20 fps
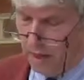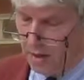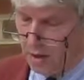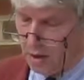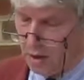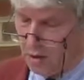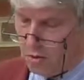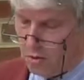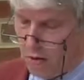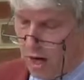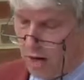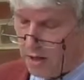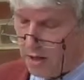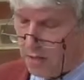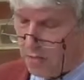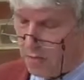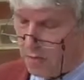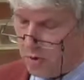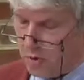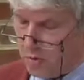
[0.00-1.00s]
"The
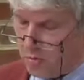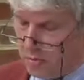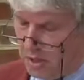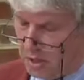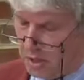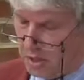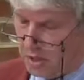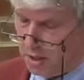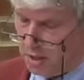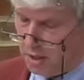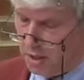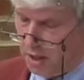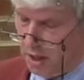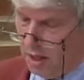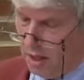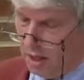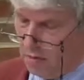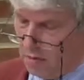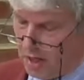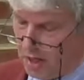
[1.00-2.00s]
Quran's prohibition
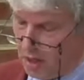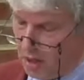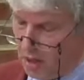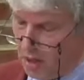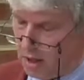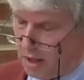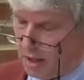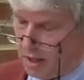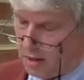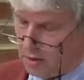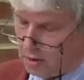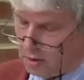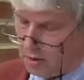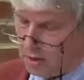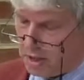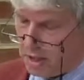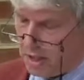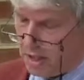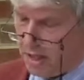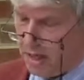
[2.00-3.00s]
regarding
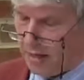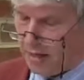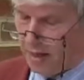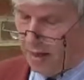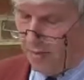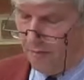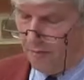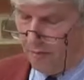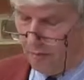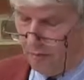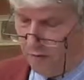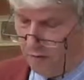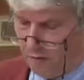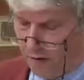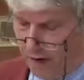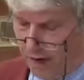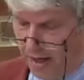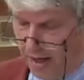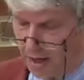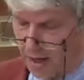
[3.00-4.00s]
not taking them for
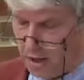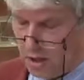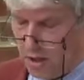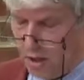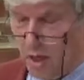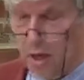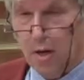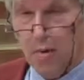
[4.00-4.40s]
friends